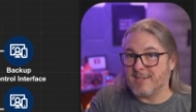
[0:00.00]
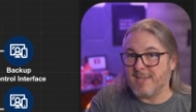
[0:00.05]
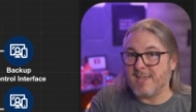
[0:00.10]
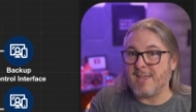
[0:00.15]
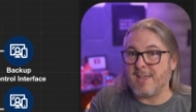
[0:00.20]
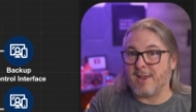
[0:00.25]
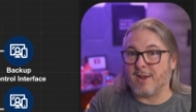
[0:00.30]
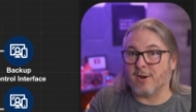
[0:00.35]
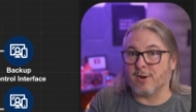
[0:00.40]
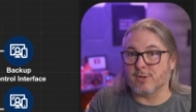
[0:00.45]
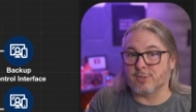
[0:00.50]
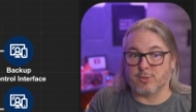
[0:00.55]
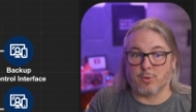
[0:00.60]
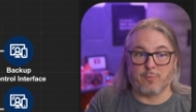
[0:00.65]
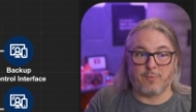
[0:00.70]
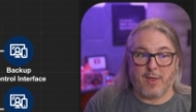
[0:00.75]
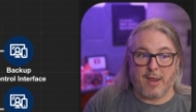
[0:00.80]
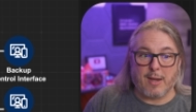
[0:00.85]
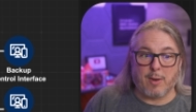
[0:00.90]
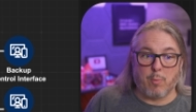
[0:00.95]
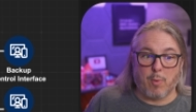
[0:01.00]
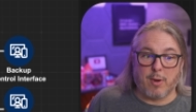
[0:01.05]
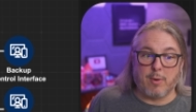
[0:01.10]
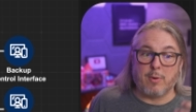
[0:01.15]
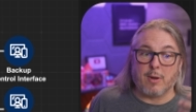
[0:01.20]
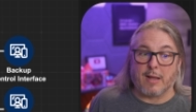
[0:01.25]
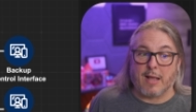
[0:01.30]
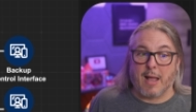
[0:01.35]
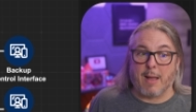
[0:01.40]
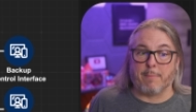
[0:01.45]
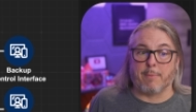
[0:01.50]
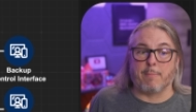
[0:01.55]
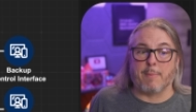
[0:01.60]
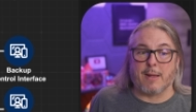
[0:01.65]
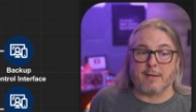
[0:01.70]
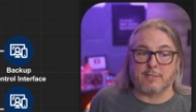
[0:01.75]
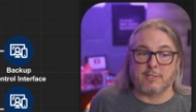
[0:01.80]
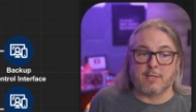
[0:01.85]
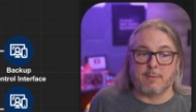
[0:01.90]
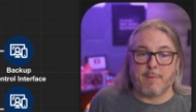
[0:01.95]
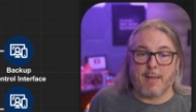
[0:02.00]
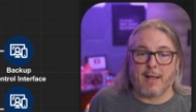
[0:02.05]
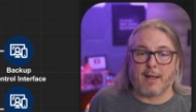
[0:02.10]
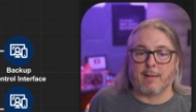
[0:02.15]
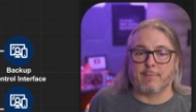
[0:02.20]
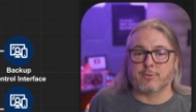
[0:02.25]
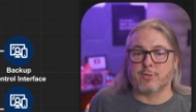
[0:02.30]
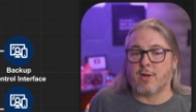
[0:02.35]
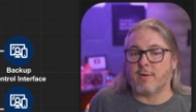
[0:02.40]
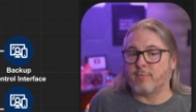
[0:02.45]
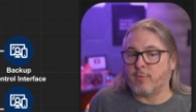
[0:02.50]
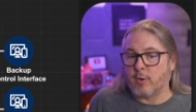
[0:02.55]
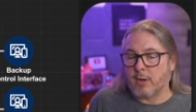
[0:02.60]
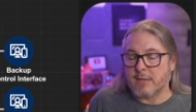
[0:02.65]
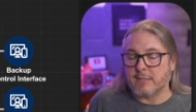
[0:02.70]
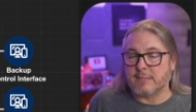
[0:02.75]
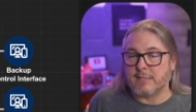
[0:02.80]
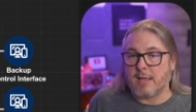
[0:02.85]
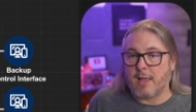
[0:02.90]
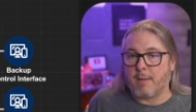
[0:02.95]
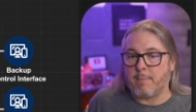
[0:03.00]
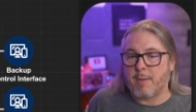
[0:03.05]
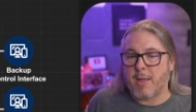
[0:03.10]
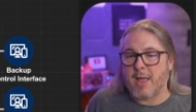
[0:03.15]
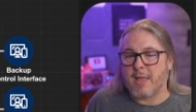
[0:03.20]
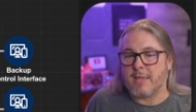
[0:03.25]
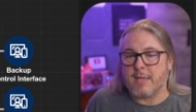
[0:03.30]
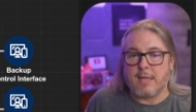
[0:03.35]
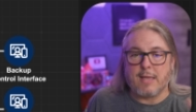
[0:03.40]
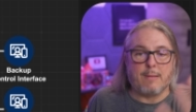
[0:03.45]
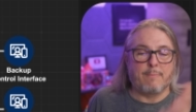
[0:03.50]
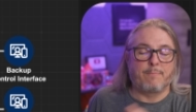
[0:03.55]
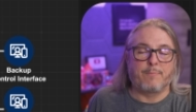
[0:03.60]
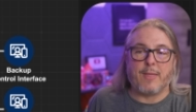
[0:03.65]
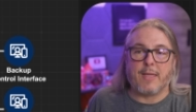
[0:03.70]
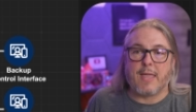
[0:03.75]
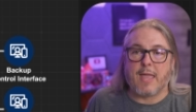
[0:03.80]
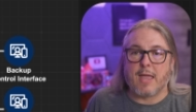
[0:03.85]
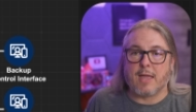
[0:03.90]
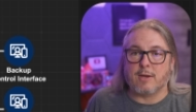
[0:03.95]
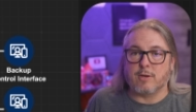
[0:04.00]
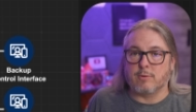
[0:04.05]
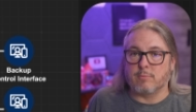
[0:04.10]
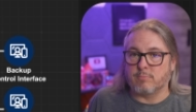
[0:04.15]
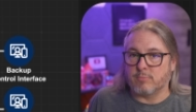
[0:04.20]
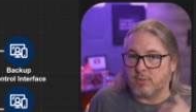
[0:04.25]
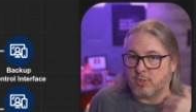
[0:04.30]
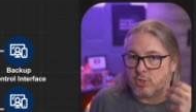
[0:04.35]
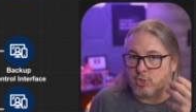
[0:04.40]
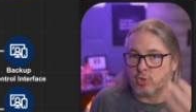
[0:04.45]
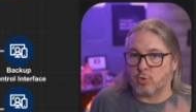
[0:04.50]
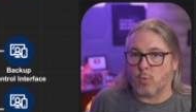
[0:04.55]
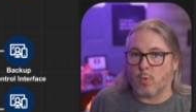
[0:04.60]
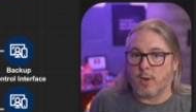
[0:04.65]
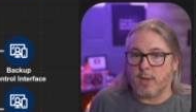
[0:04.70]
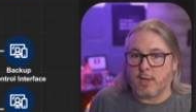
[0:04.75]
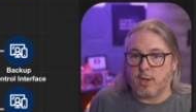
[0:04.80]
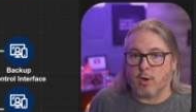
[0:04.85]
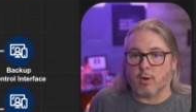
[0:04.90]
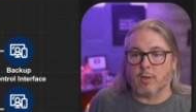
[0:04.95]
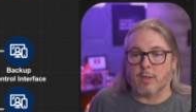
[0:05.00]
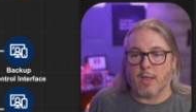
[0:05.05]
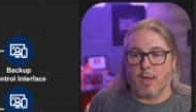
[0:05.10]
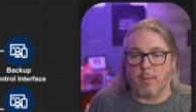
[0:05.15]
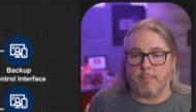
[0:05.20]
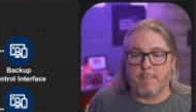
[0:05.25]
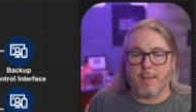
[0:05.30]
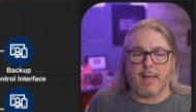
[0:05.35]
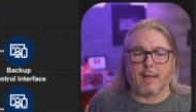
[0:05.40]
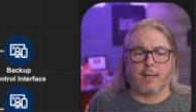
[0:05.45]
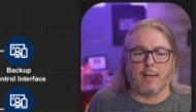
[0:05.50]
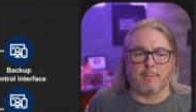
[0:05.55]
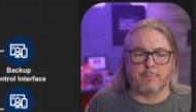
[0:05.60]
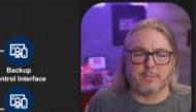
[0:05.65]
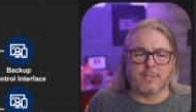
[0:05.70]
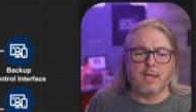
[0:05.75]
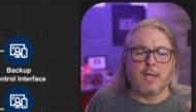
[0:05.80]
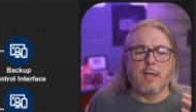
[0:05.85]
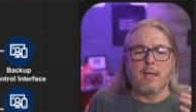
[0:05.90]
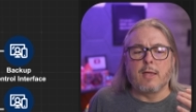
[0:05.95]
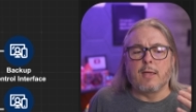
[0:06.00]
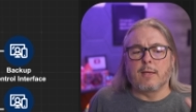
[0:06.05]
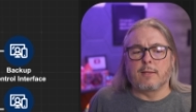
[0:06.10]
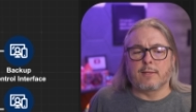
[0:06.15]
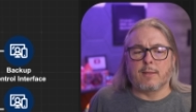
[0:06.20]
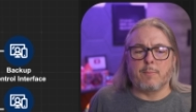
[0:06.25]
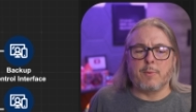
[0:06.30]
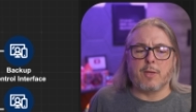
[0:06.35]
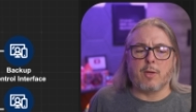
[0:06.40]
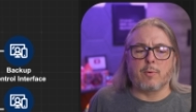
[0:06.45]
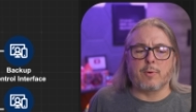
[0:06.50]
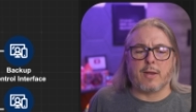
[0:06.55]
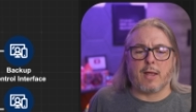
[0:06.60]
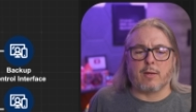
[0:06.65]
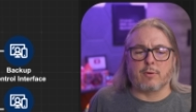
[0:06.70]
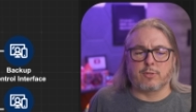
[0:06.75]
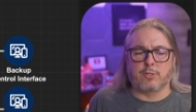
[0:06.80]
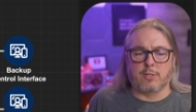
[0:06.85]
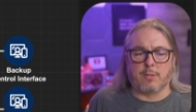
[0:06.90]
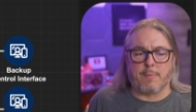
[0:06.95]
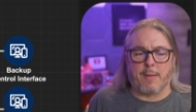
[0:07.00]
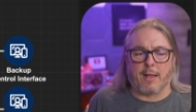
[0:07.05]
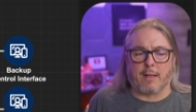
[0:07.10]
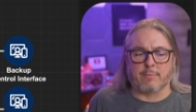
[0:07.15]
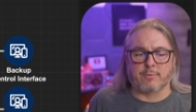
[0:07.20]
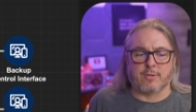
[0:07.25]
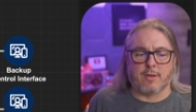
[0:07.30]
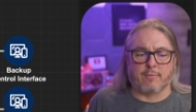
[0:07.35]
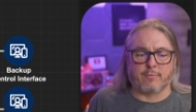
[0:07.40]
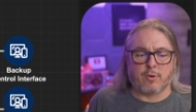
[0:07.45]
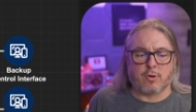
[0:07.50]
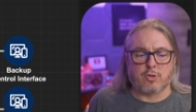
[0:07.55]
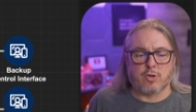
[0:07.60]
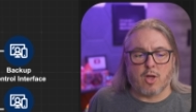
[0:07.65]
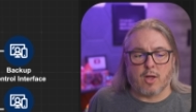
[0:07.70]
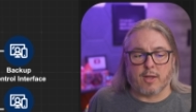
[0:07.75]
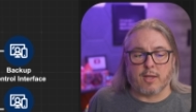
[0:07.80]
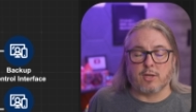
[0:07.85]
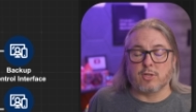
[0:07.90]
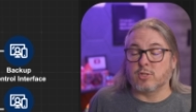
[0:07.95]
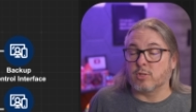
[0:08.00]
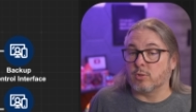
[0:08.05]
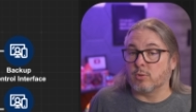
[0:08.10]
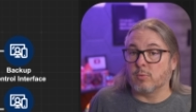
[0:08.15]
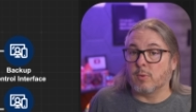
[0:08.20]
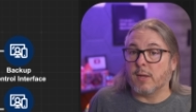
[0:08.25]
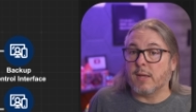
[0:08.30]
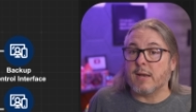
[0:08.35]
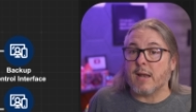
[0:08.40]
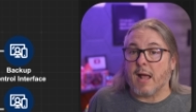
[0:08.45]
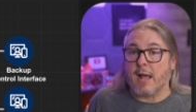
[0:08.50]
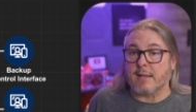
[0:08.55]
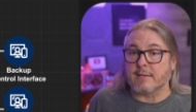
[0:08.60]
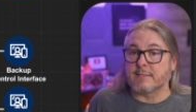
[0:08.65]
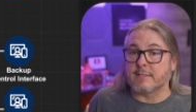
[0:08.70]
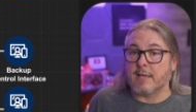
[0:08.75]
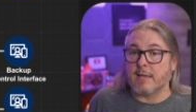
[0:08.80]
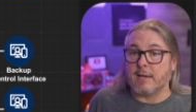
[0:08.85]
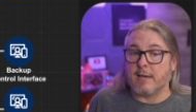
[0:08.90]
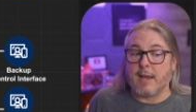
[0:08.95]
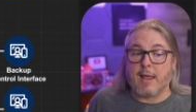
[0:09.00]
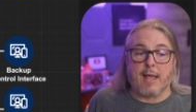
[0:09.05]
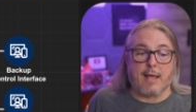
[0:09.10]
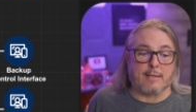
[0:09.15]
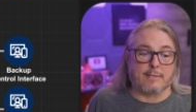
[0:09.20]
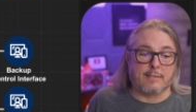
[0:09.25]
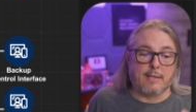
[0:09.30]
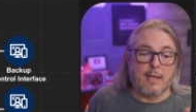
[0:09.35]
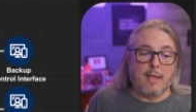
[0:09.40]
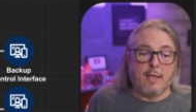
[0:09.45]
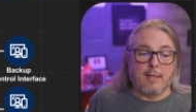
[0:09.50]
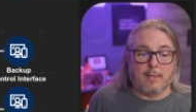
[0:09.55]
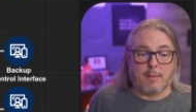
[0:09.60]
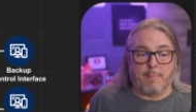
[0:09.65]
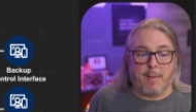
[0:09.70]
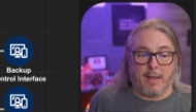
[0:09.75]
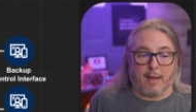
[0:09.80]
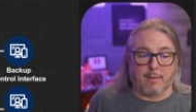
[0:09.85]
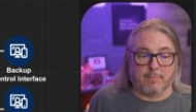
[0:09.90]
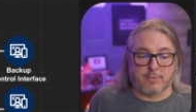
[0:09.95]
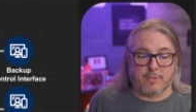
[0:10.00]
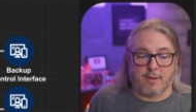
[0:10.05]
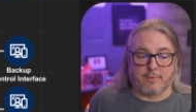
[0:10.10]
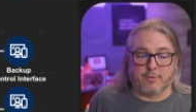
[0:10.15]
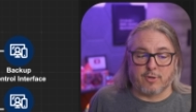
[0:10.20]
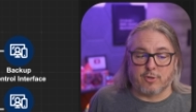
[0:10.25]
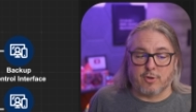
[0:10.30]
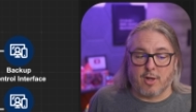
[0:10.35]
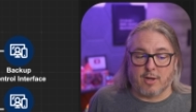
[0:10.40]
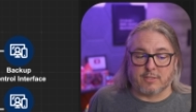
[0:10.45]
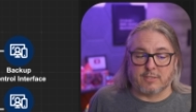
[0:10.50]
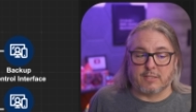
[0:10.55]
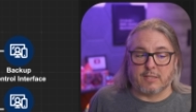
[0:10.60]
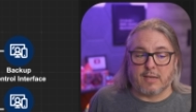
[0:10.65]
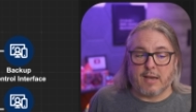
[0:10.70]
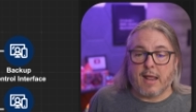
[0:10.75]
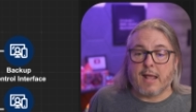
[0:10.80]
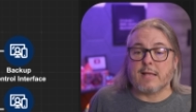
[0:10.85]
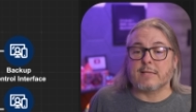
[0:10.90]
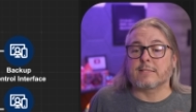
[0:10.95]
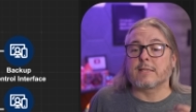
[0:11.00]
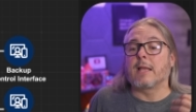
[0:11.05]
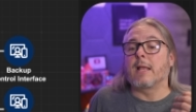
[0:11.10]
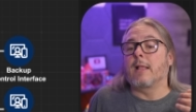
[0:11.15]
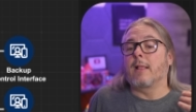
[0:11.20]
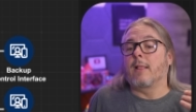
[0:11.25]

key here. So if anyone compromises the backup software, gets the API key, they can't destroy your cloud backups. Then we go down to the backup software talking to an on-site NAS. The backup software talks to the NAS